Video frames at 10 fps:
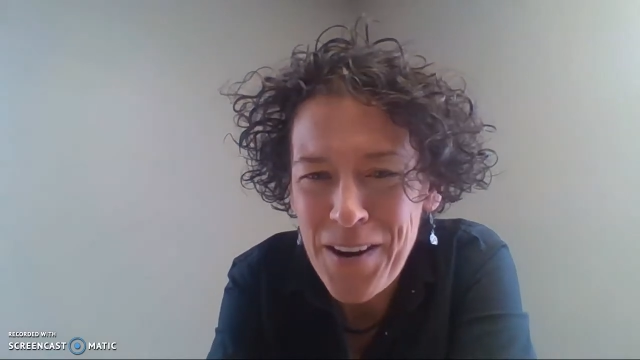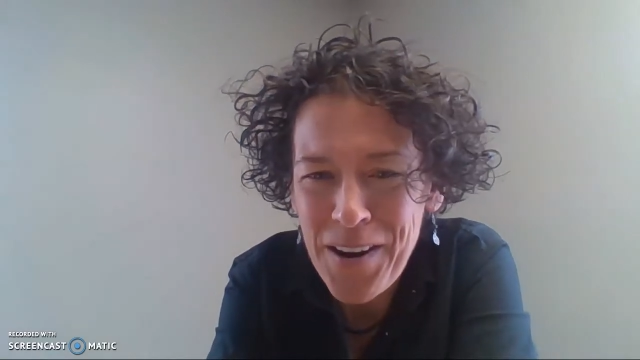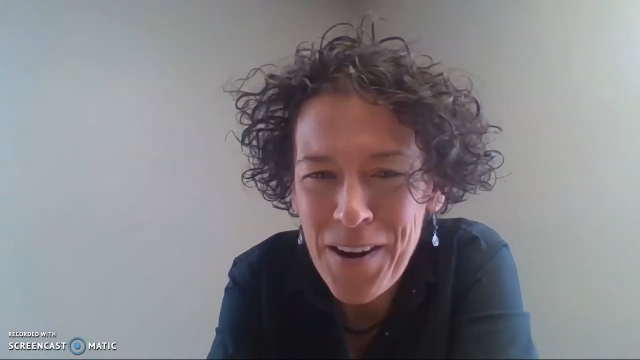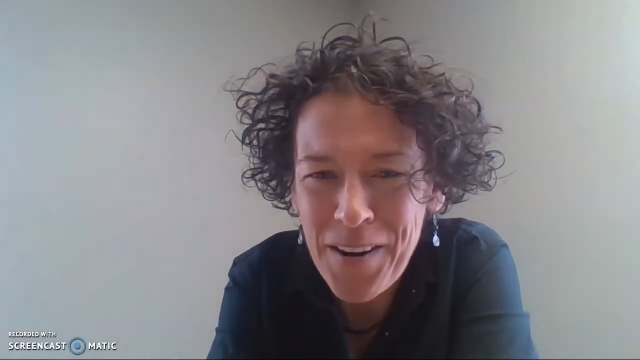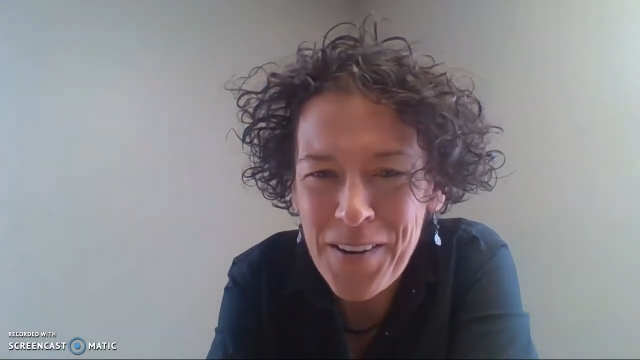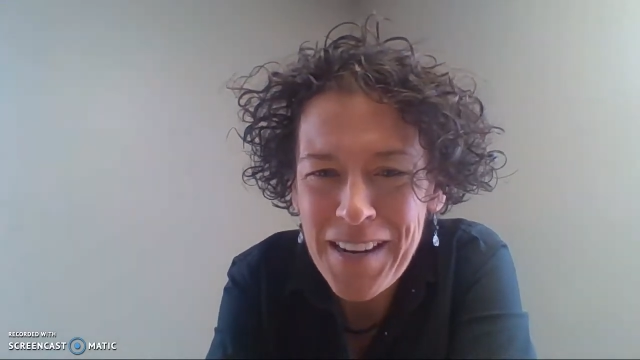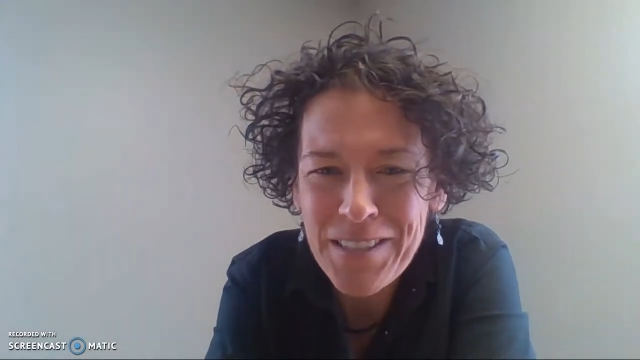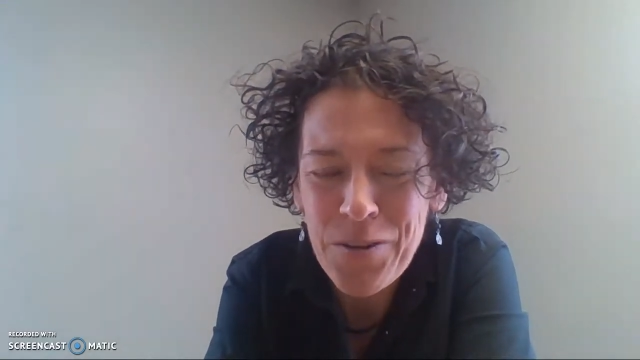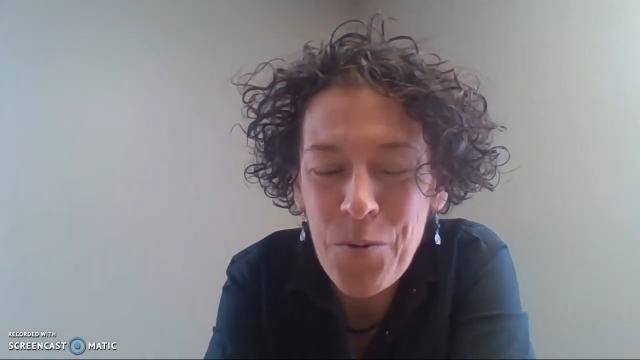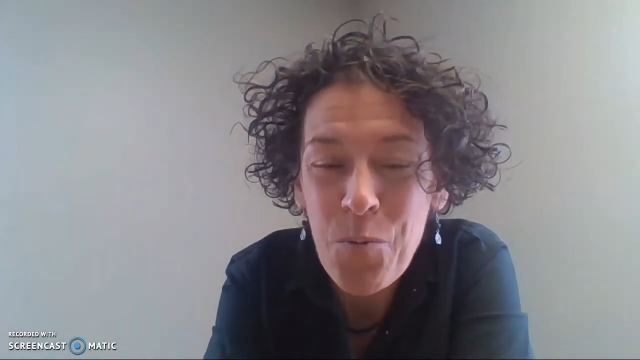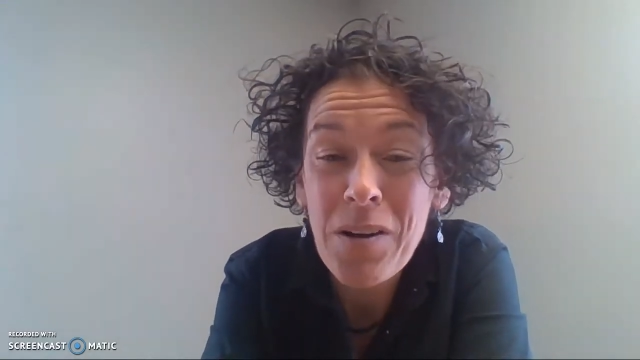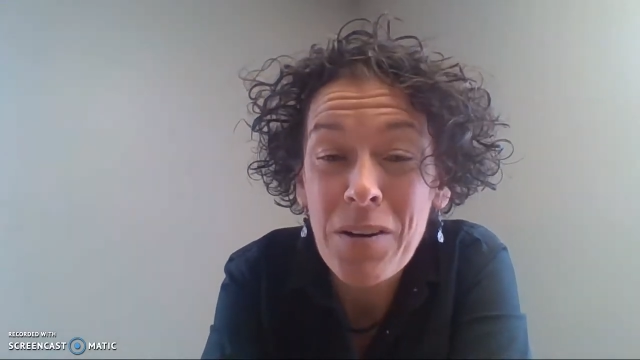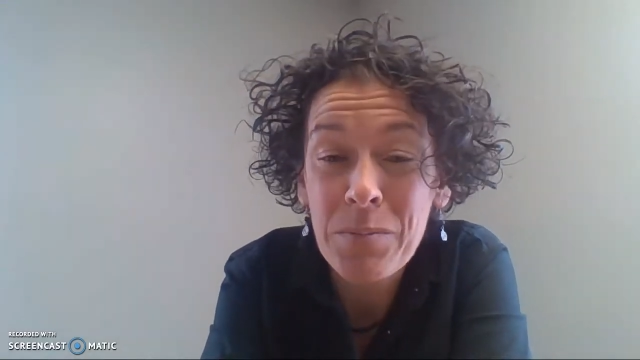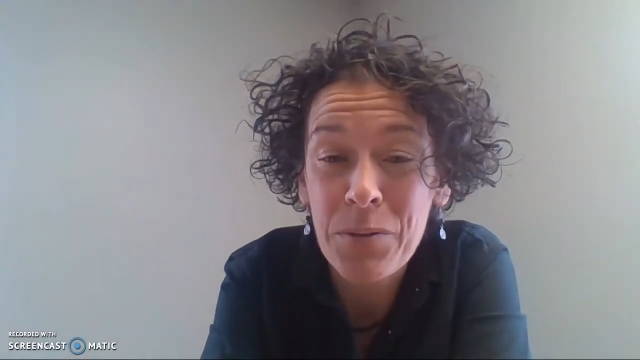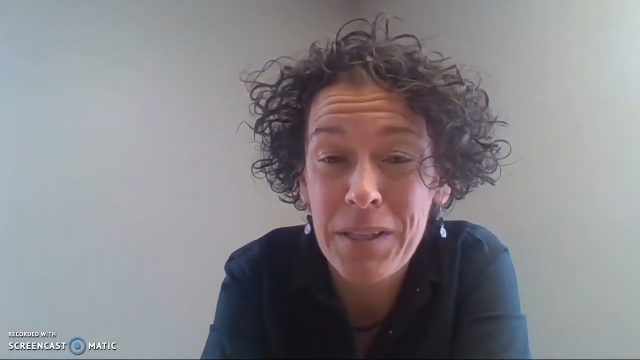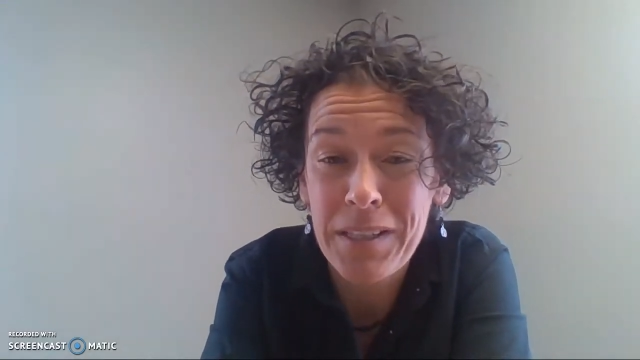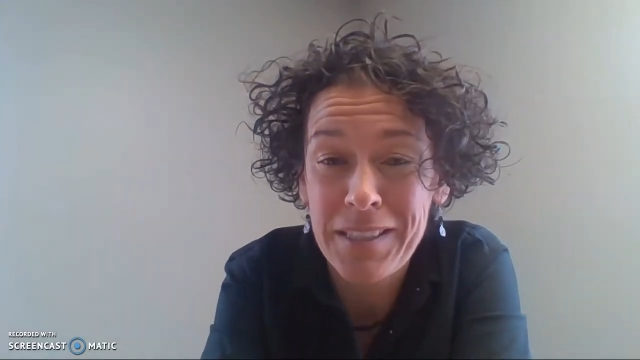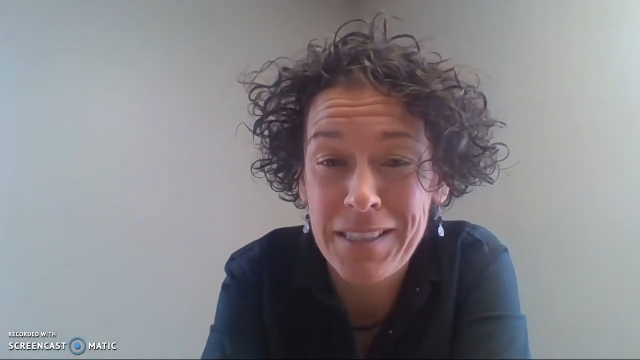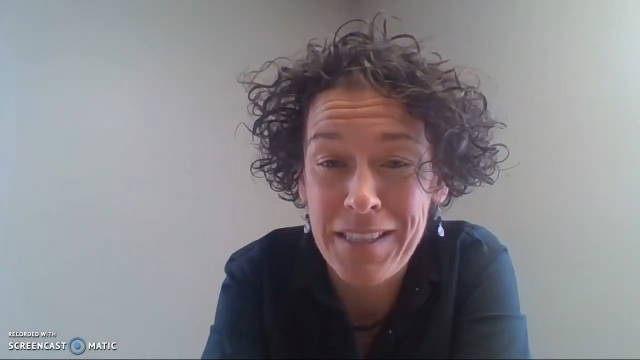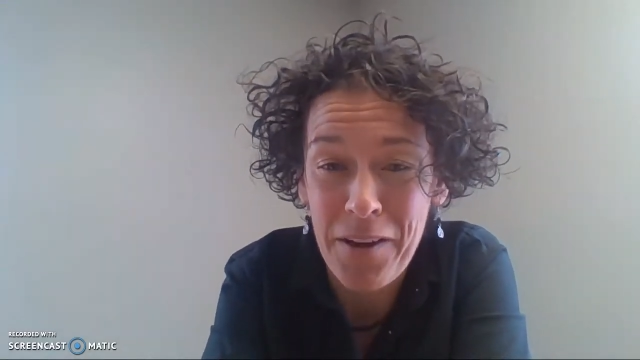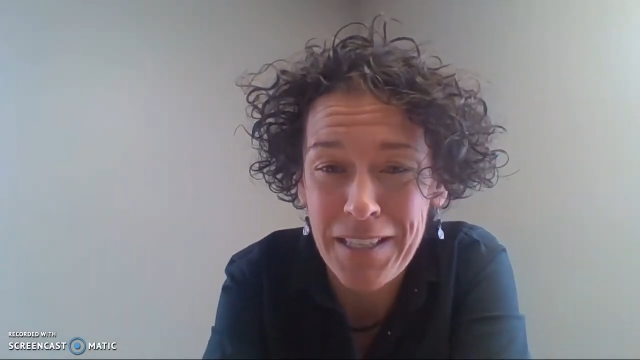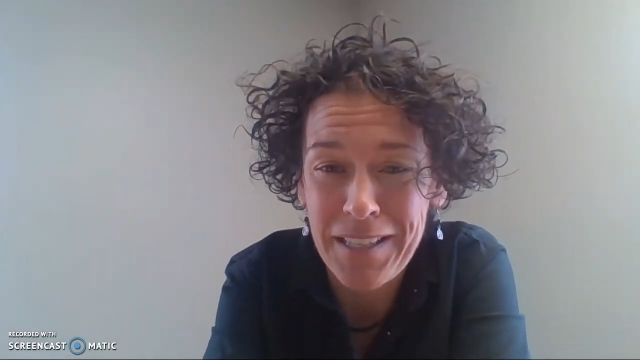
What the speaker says: All right, so welcome to week 7.